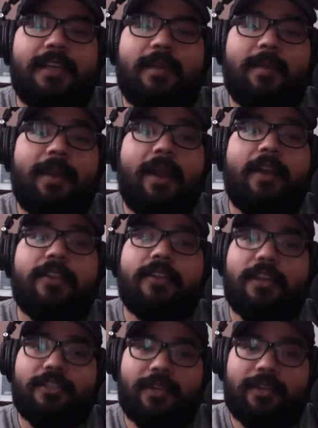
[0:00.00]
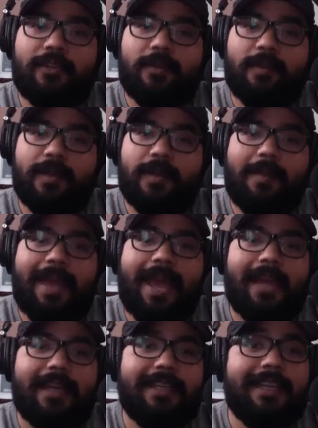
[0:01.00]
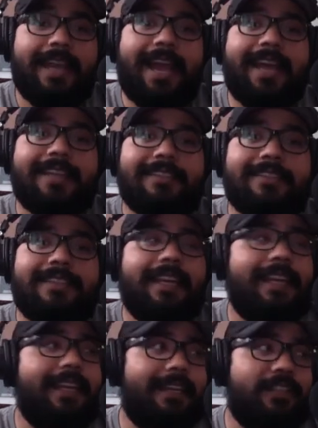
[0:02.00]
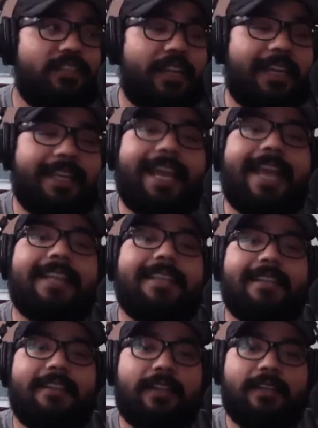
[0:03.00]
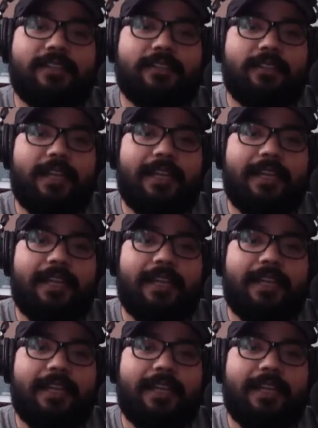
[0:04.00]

My other contractor buddy Matt, he has a gigantic collection,